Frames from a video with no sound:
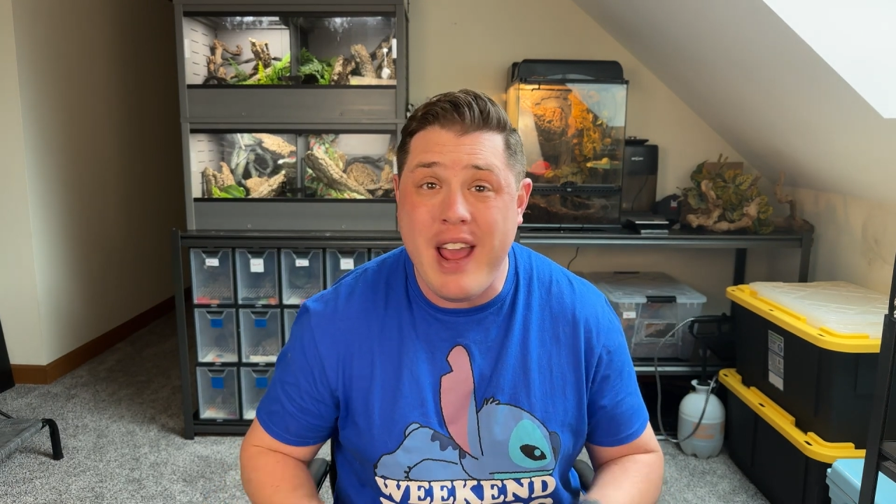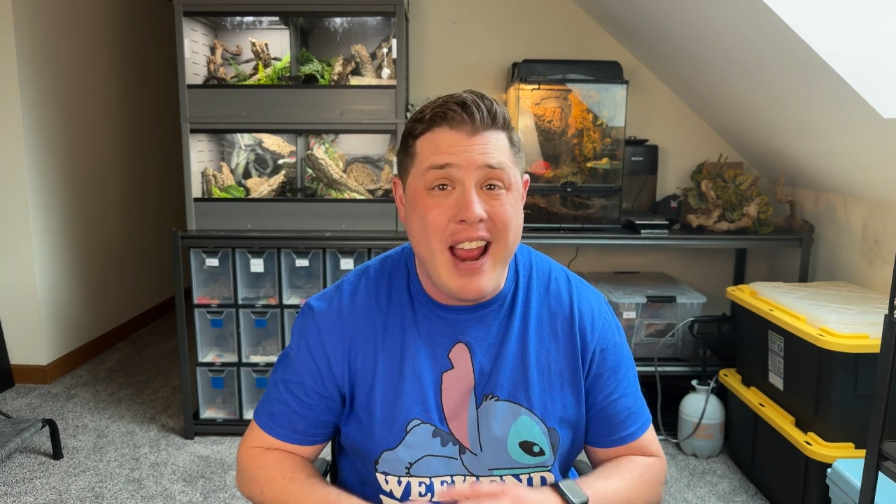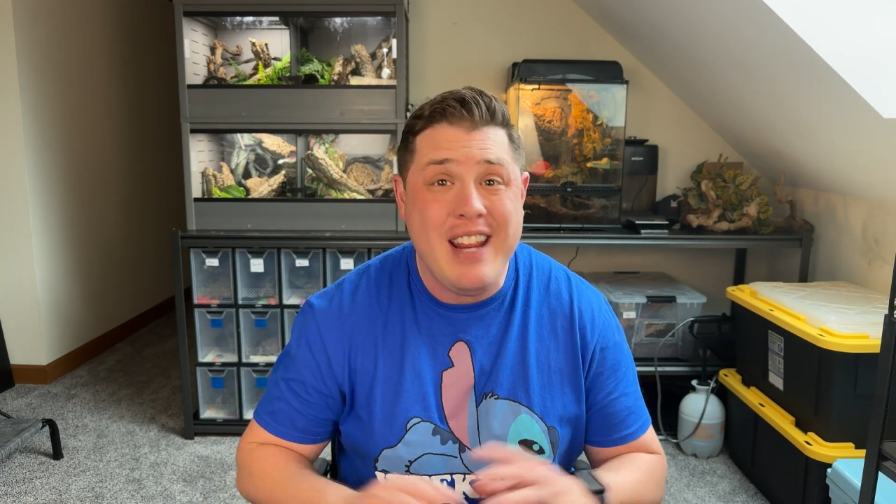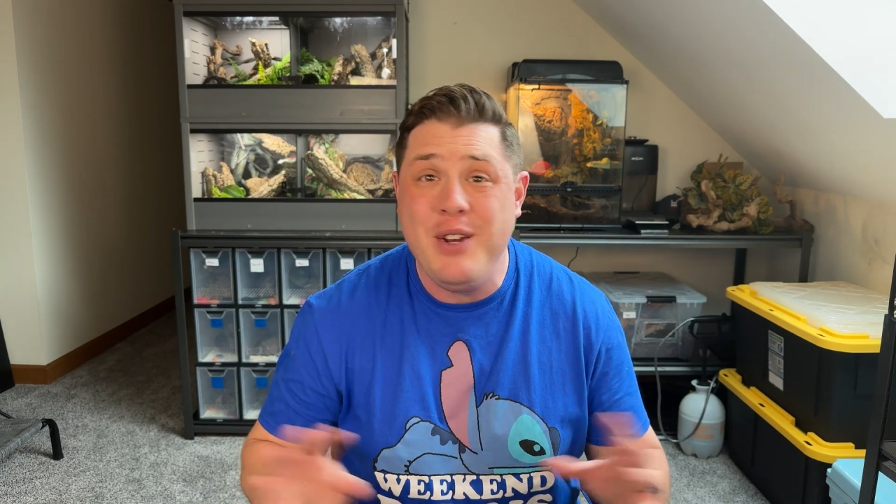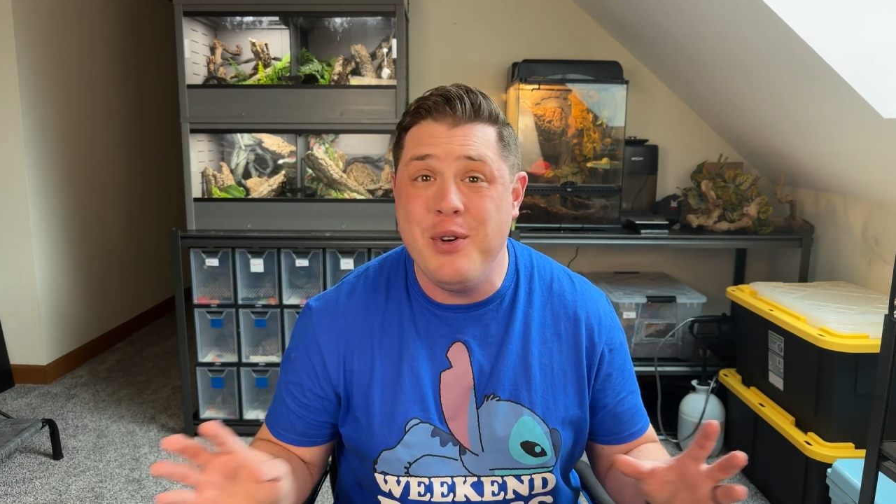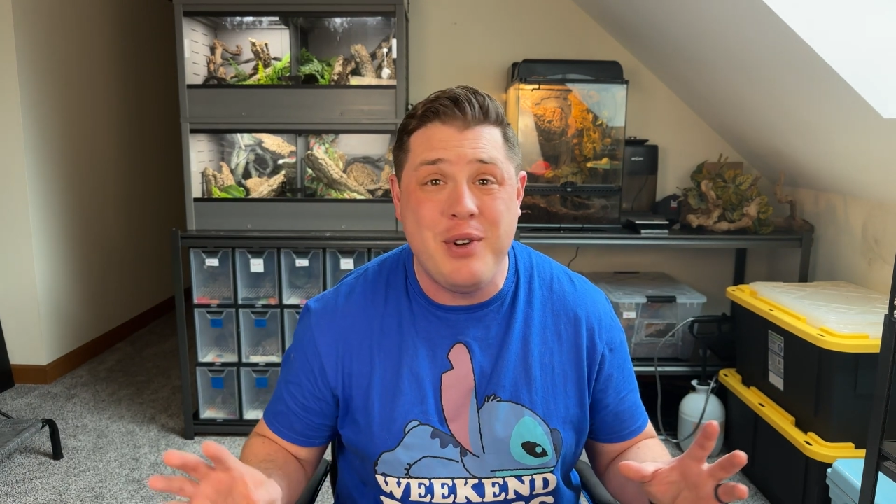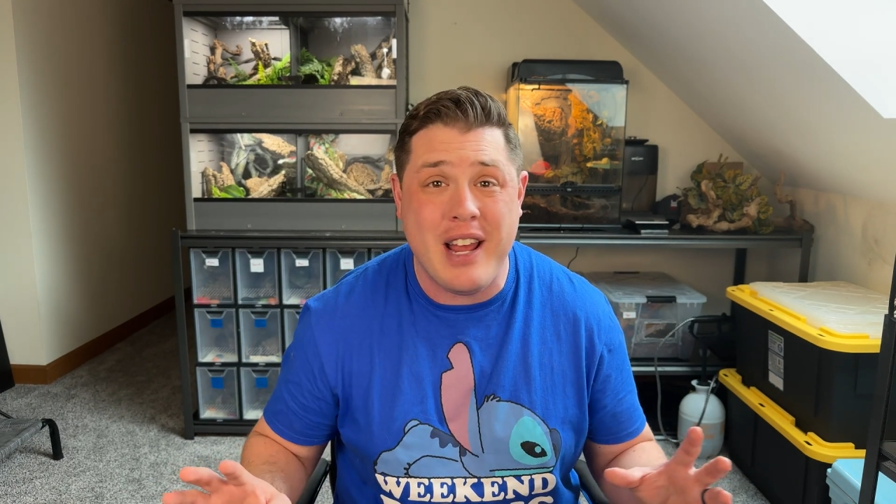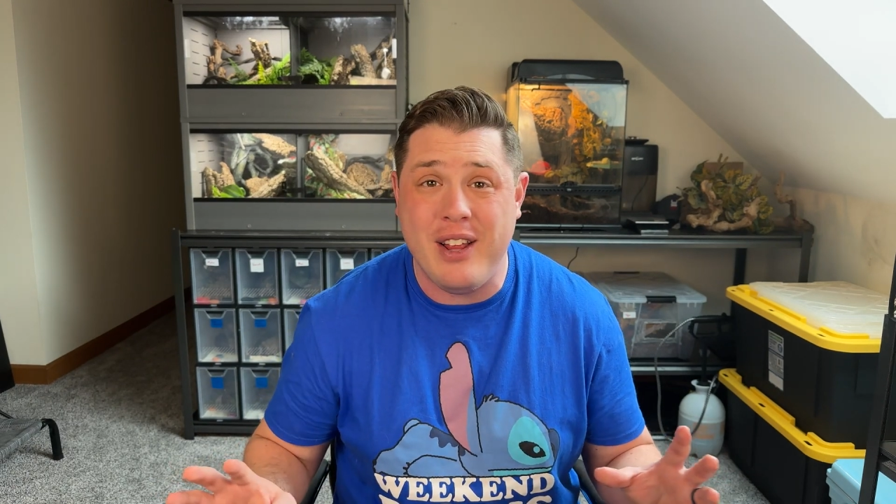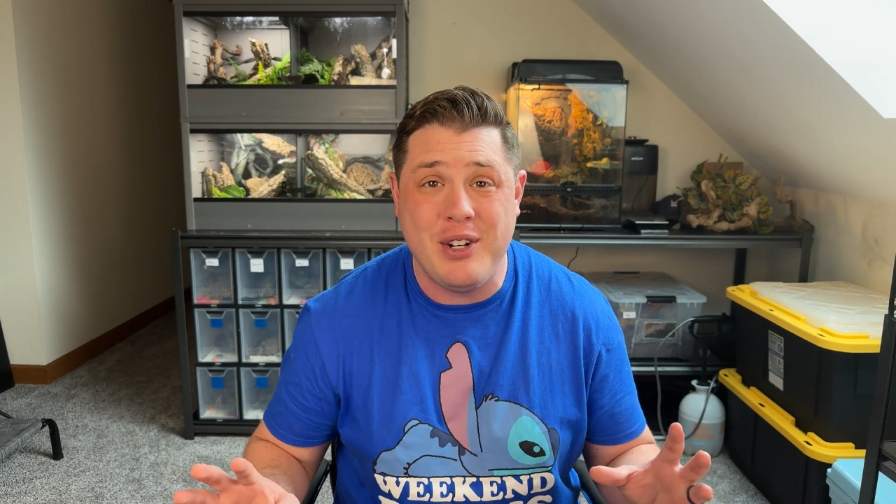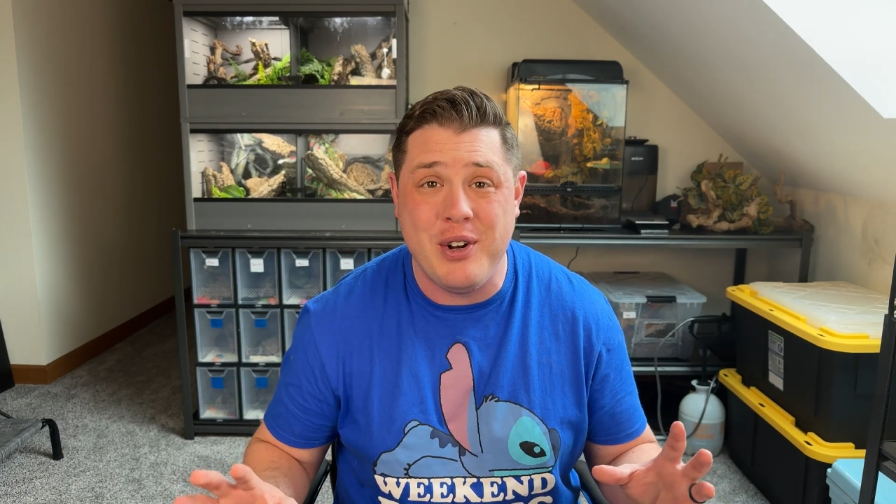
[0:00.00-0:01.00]
any new
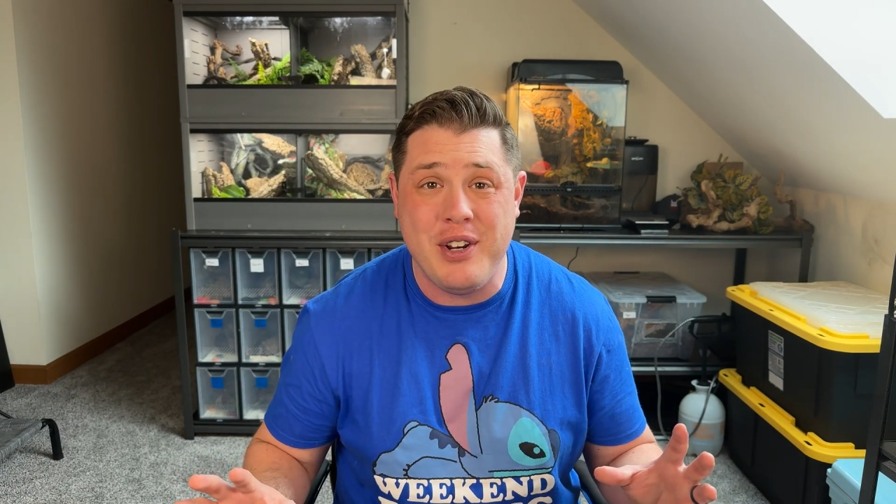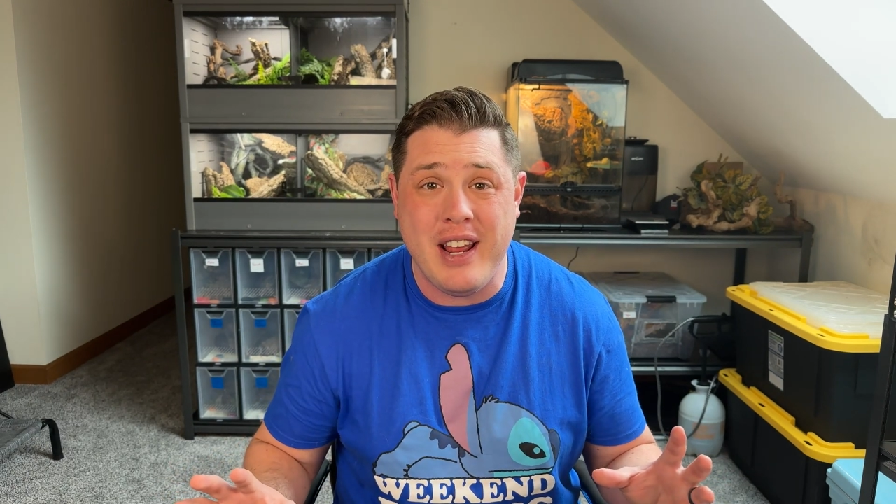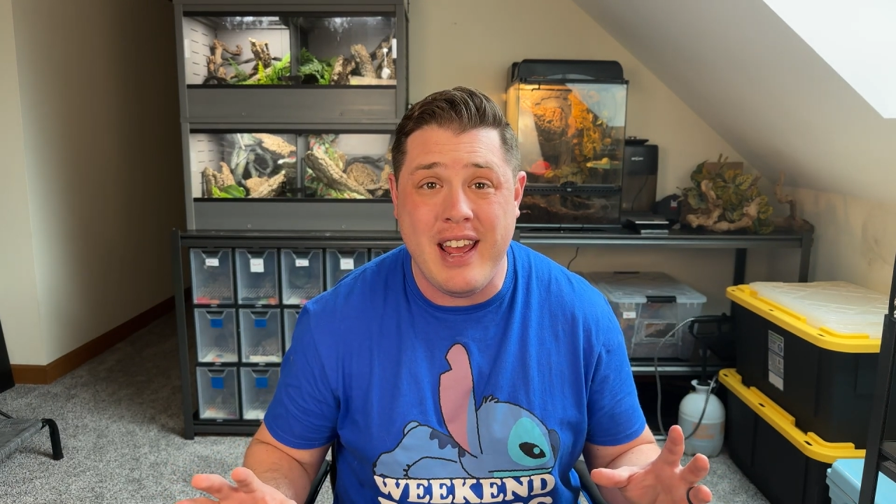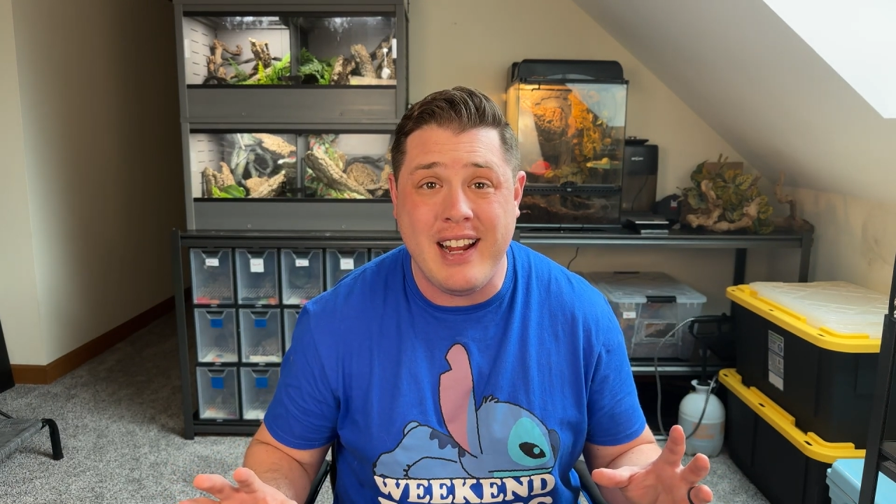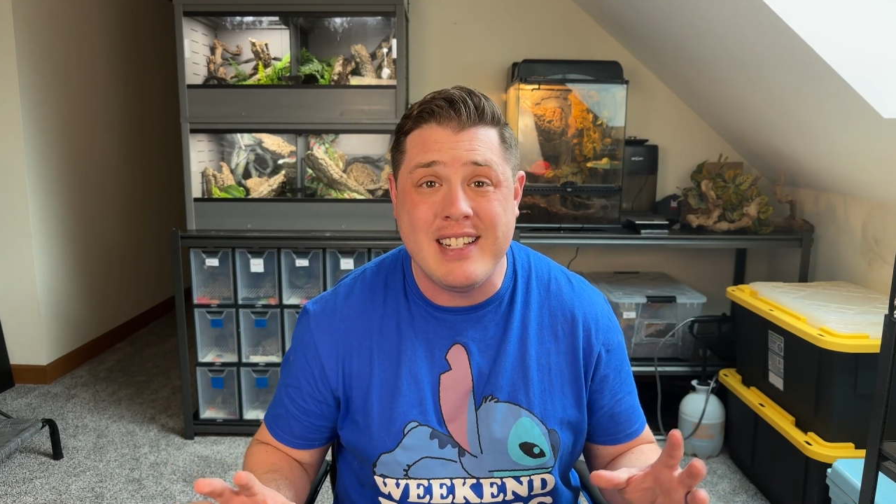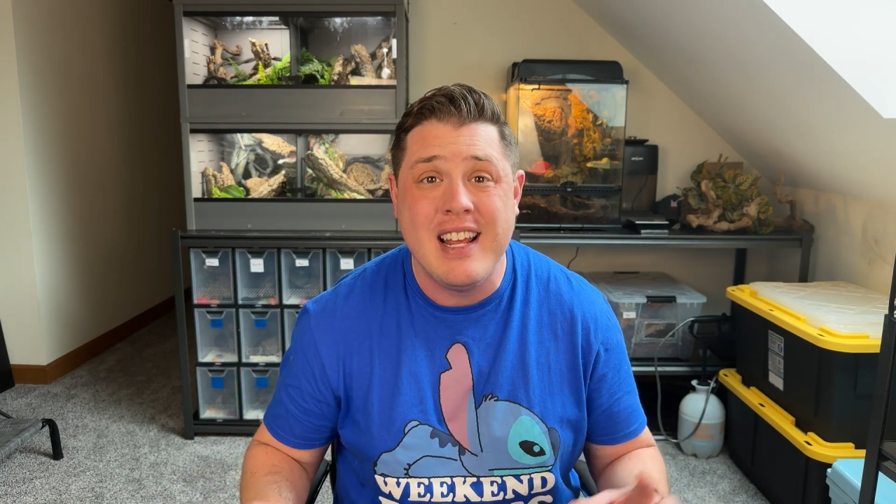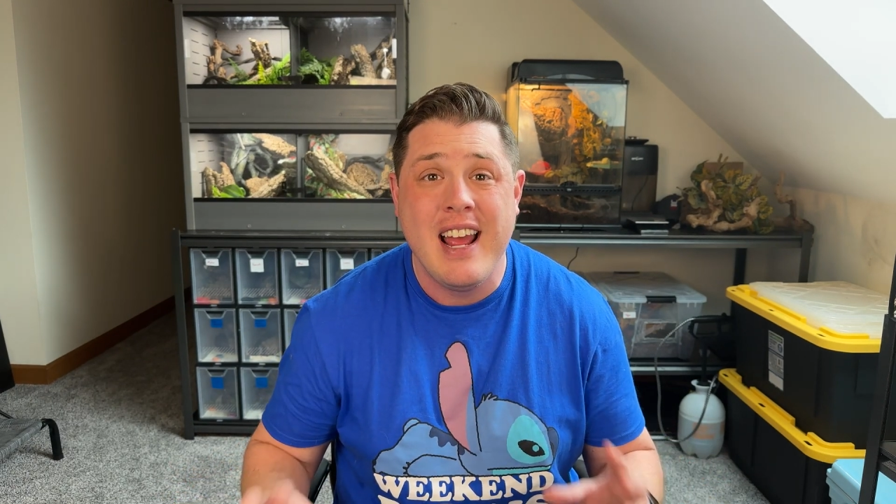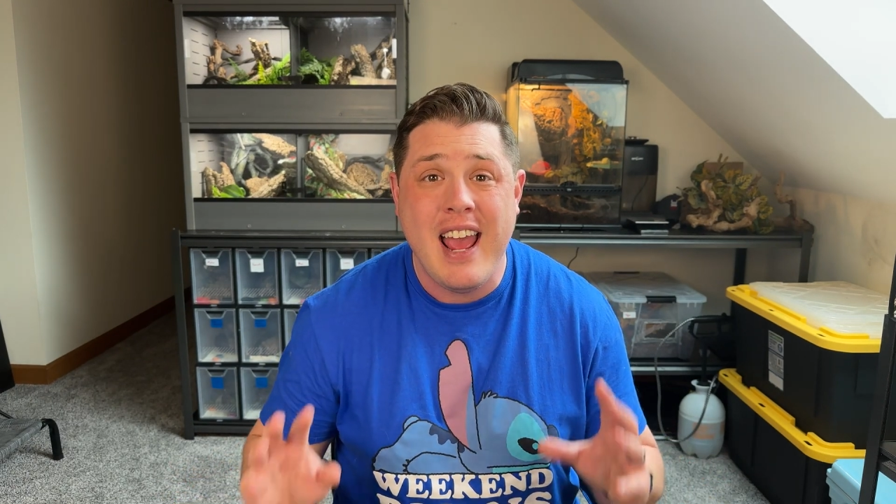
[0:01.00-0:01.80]
Caledonia eggs?